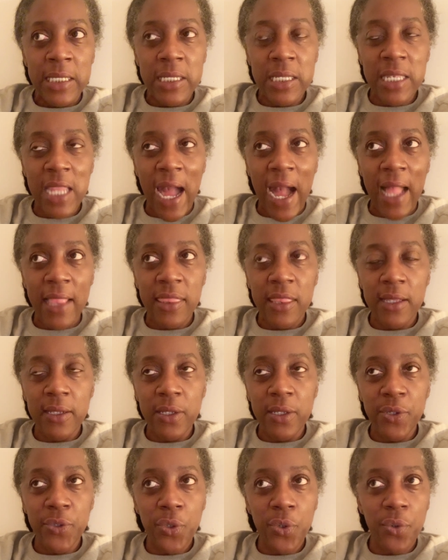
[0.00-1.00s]
not the
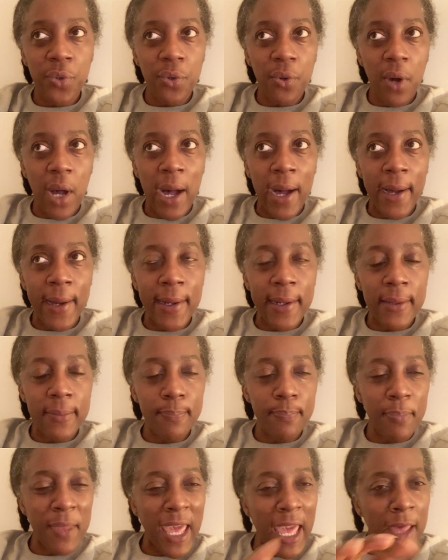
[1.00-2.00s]
little
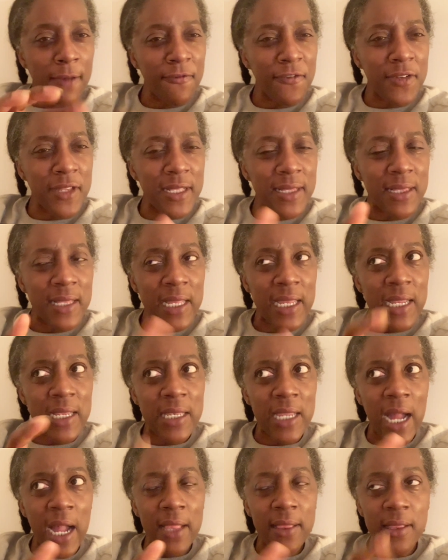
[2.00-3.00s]
pamphlet thing,
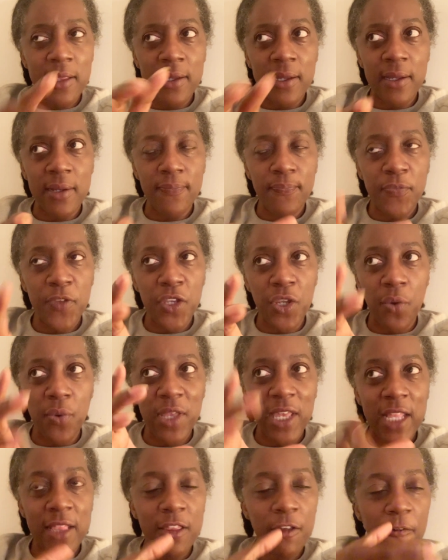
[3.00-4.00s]
not the,
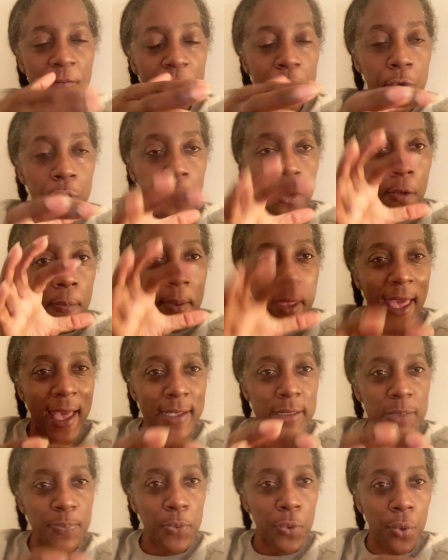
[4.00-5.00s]
get the full
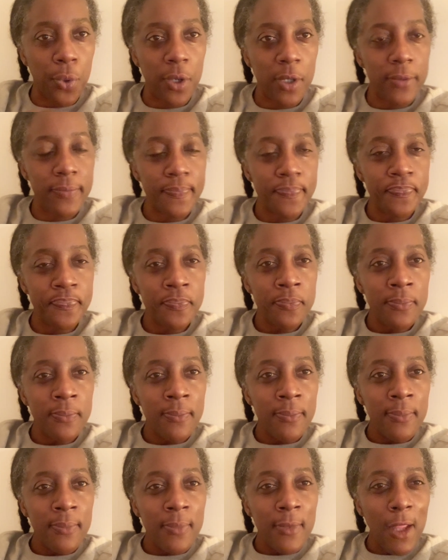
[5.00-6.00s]
passport.
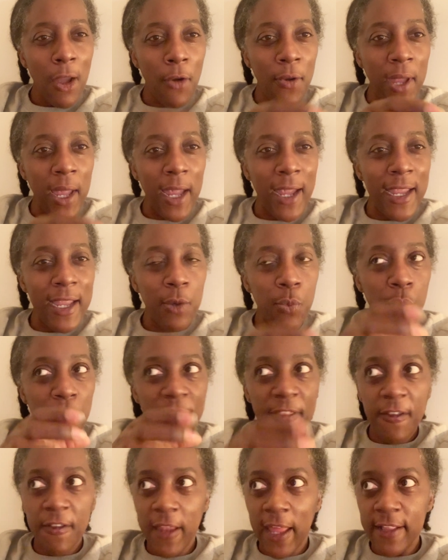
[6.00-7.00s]
Okay, with
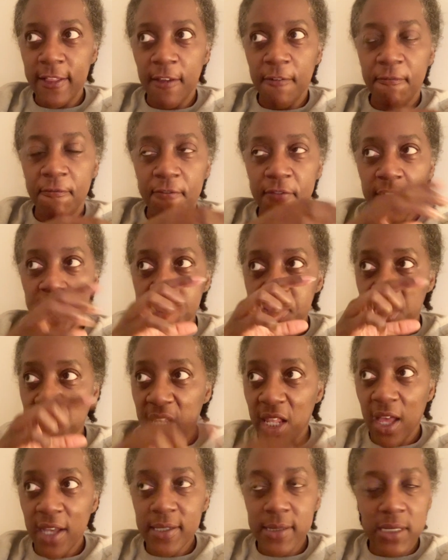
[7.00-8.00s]
the
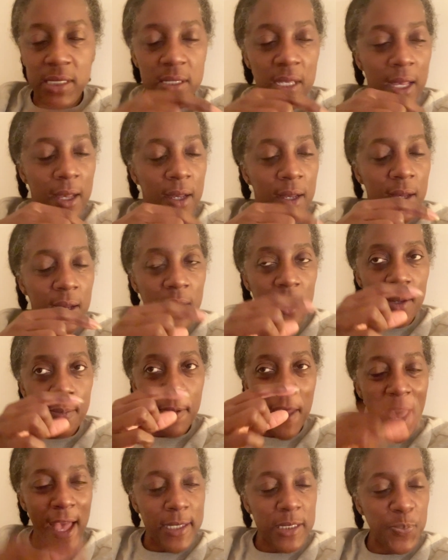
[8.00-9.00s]
deluxe
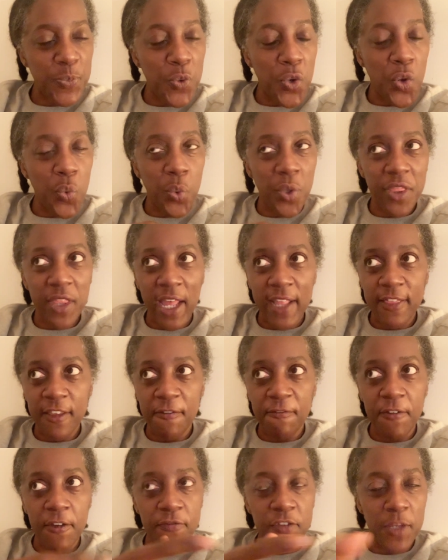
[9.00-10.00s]
passport with like the
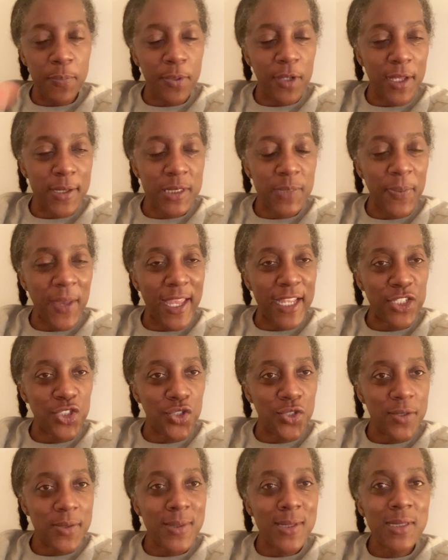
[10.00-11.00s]
50 plus
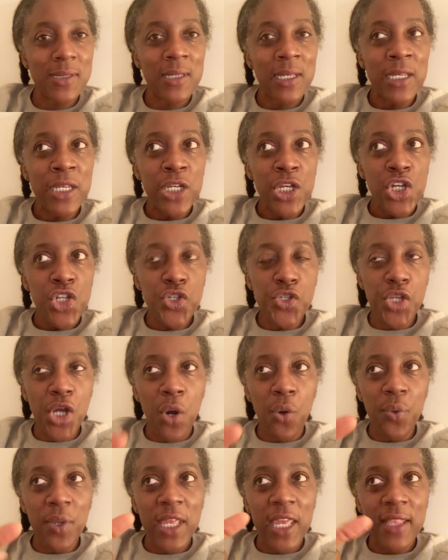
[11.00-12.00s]
pages.
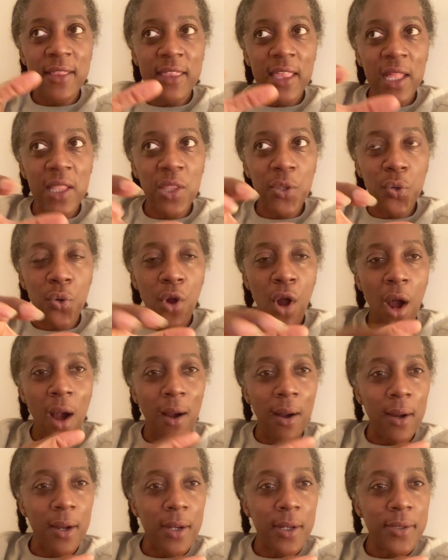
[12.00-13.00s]
Don't get that little
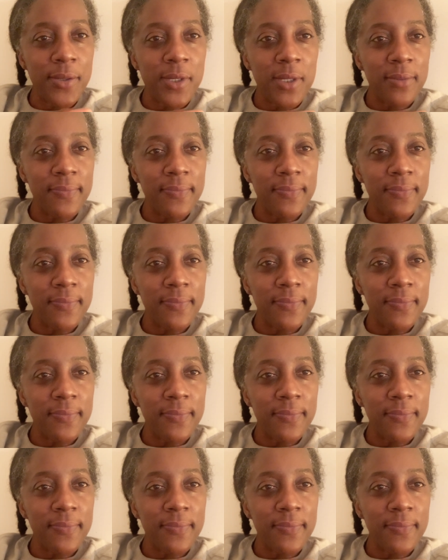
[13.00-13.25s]
card.